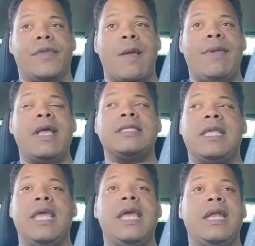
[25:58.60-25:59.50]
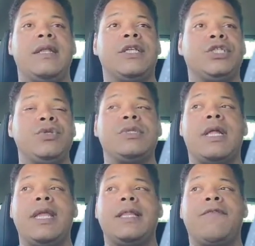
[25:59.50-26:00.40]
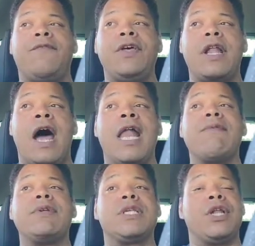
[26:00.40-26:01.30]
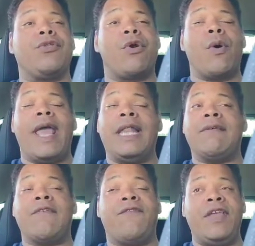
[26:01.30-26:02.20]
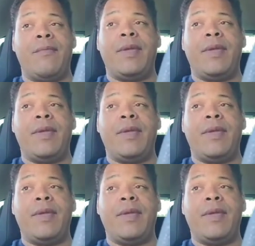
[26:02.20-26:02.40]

Because again, the shoe's on the other foot. Oliver's going to throw a hell of a fit,